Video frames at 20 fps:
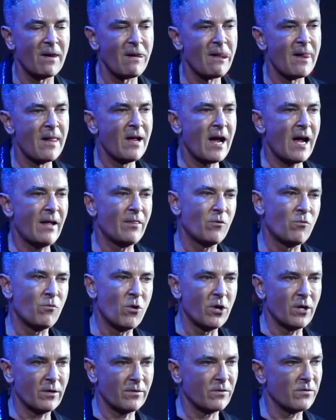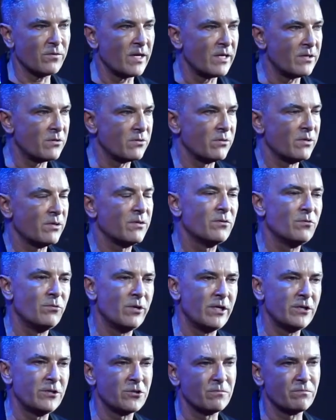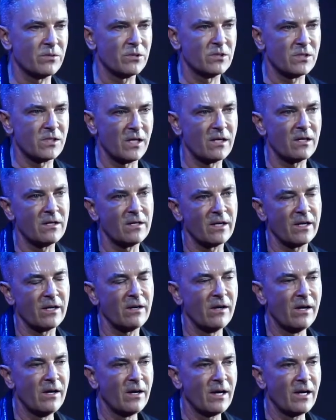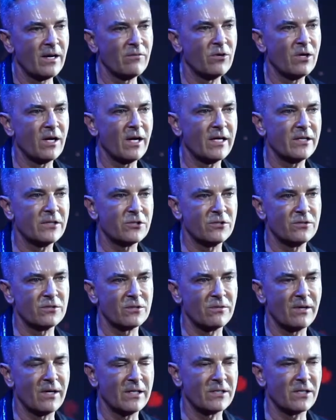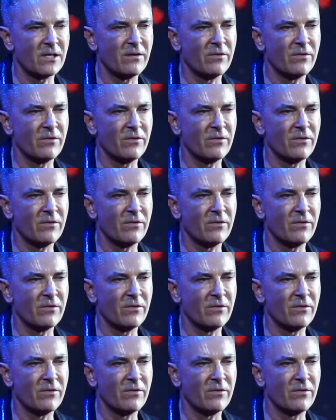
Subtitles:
And the work that they do in the region, particularly in relation to HIV,